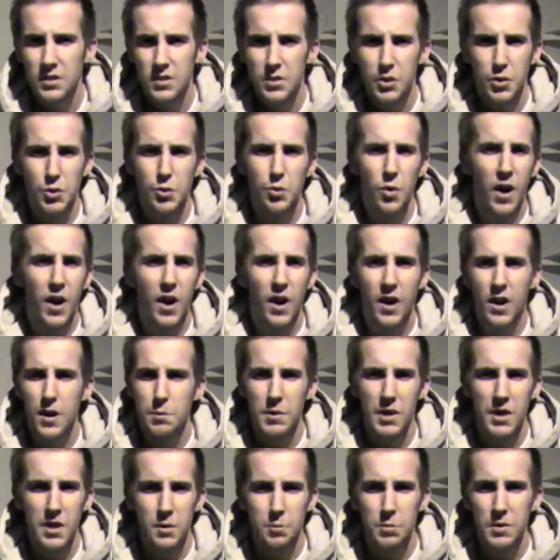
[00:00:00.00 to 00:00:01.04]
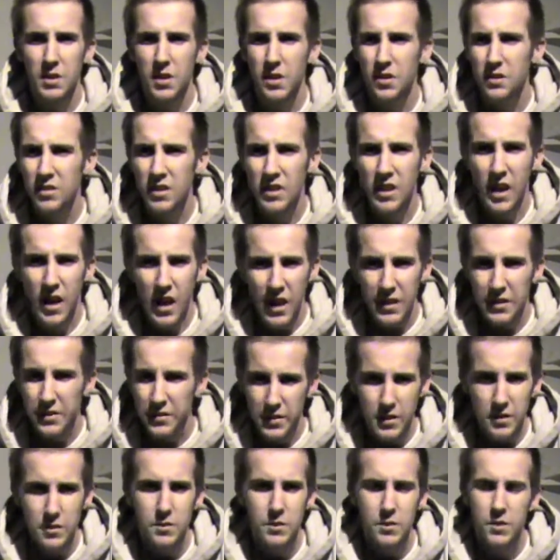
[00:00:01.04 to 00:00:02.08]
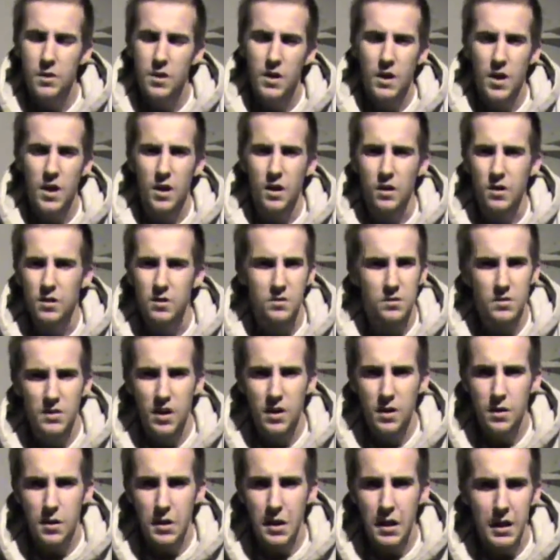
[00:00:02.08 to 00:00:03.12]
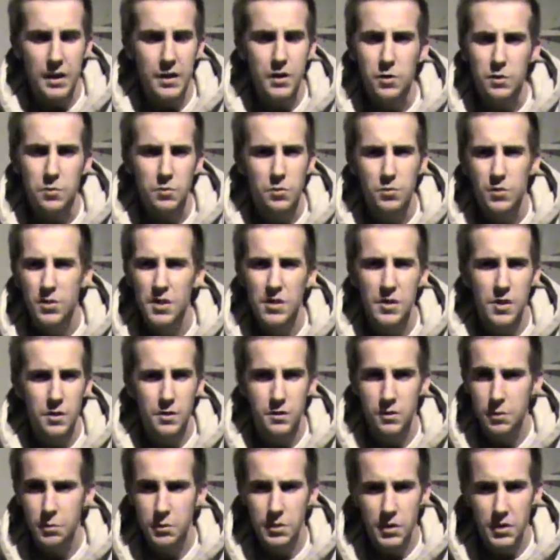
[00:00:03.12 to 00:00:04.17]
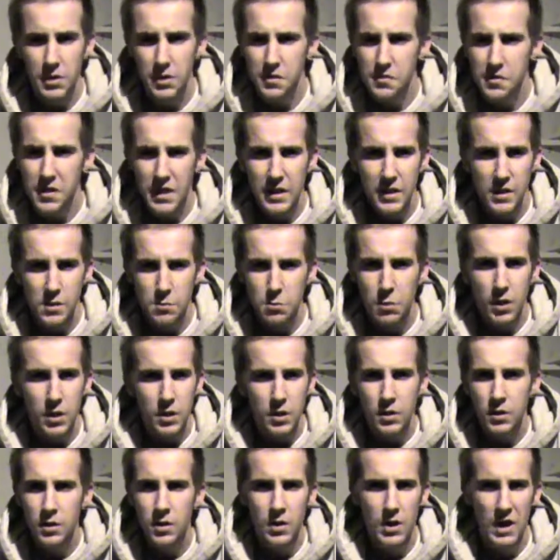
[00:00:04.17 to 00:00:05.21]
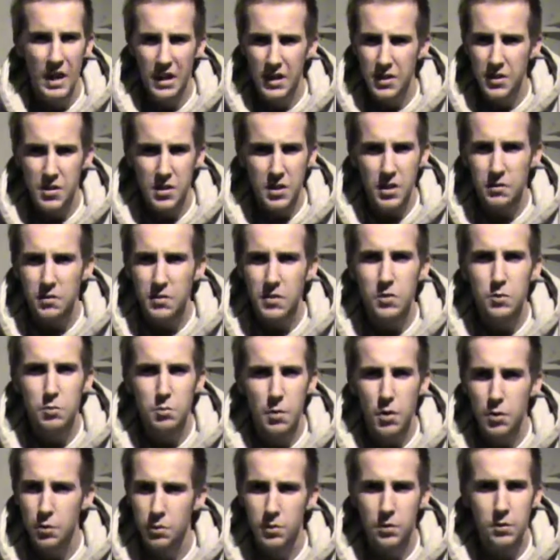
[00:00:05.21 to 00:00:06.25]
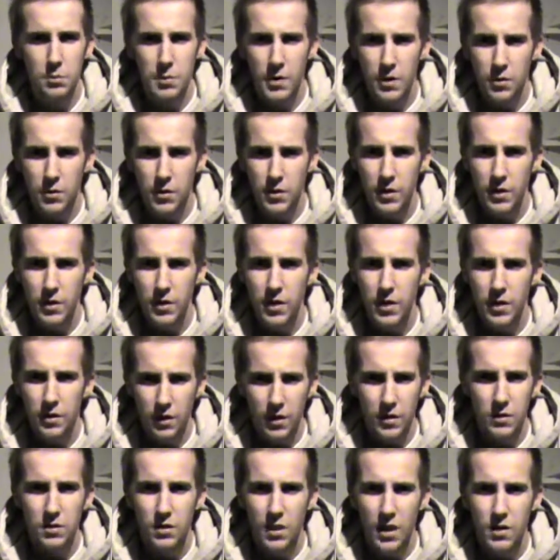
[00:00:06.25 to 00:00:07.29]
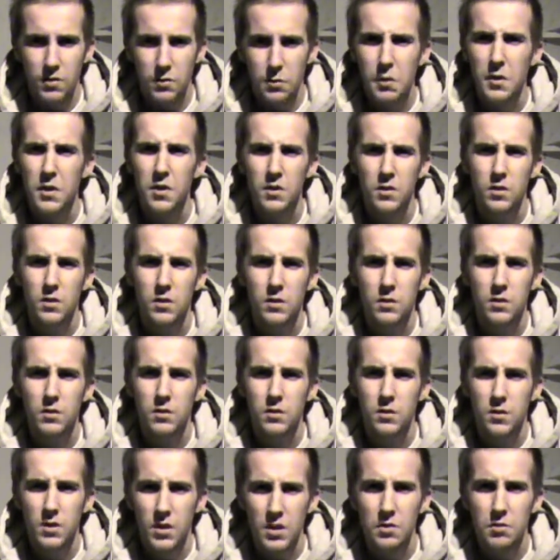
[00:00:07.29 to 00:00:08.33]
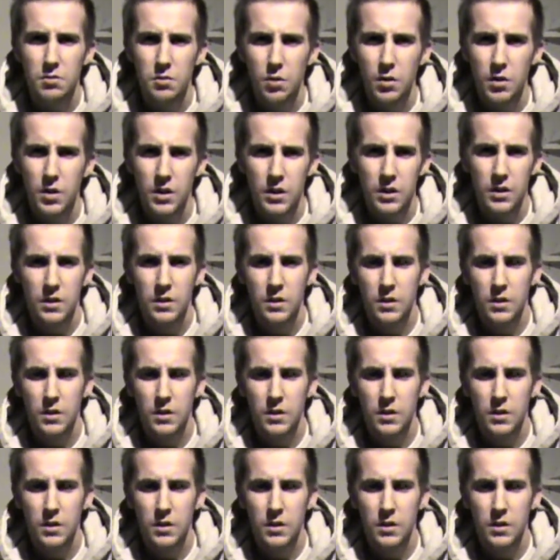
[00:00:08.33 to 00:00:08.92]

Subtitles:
Hoorah, I'm a hippie, let's get high. No, not at all. I don't condone or believe anybody should even smoke marijuana unless they have a medicinal need for it.